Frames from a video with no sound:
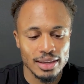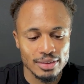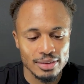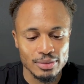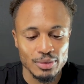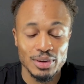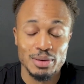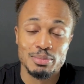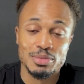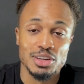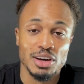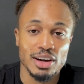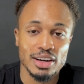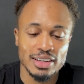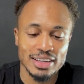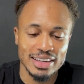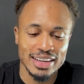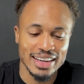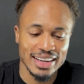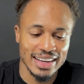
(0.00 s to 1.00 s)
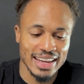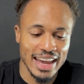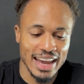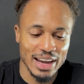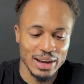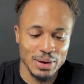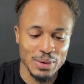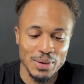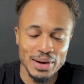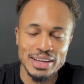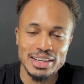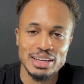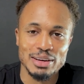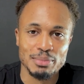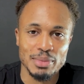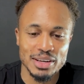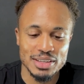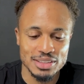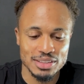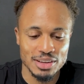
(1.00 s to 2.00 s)
When I'm talking, I can't quite hear
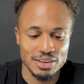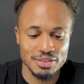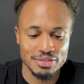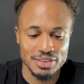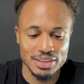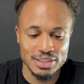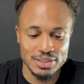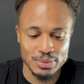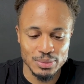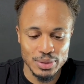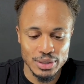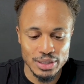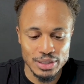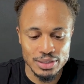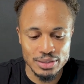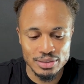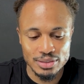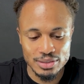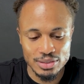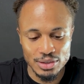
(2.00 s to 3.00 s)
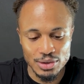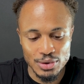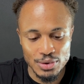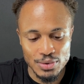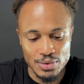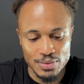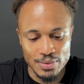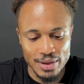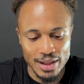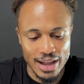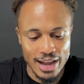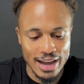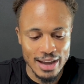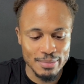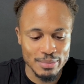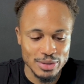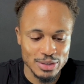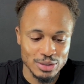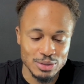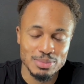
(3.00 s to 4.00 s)
myself as well, so
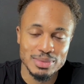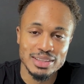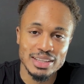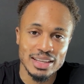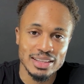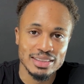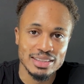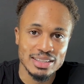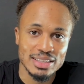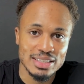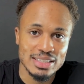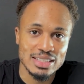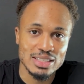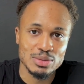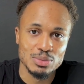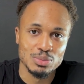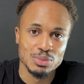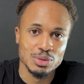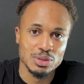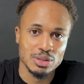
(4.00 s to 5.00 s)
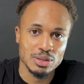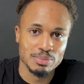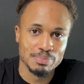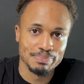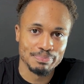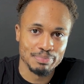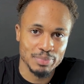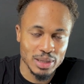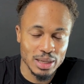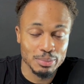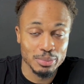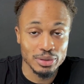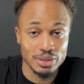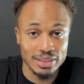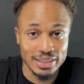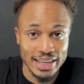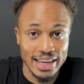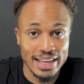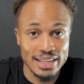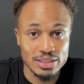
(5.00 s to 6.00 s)
I'm assuming that these will be able to
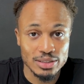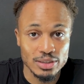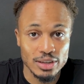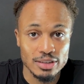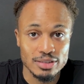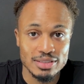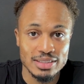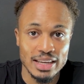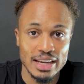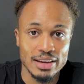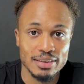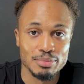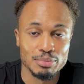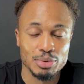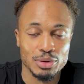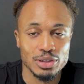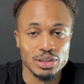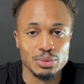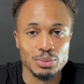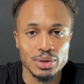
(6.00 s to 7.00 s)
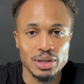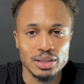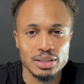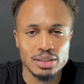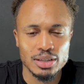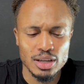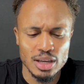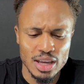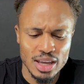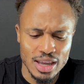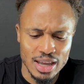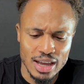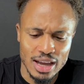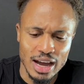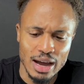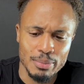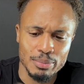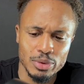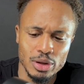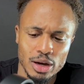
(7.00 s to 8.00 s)
cancel out sound pretty well.
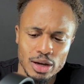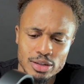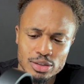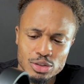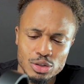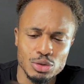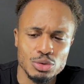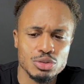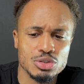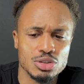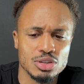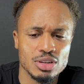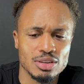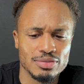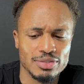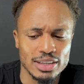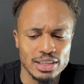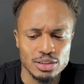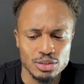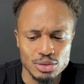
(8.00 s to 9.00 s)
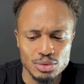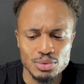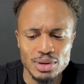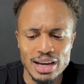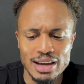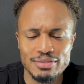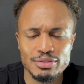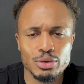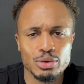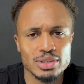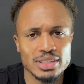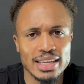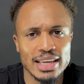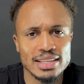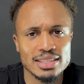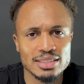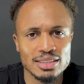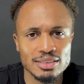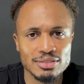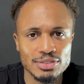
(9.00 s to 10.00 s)
I'm not too sure if they do have noise
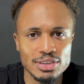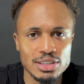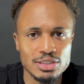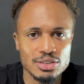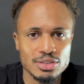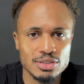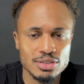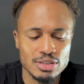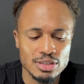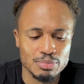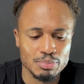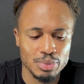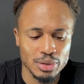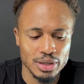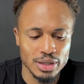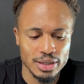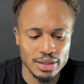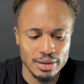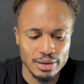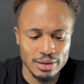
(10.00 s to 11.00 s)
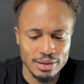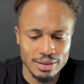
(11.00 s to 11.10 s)
canceling features, but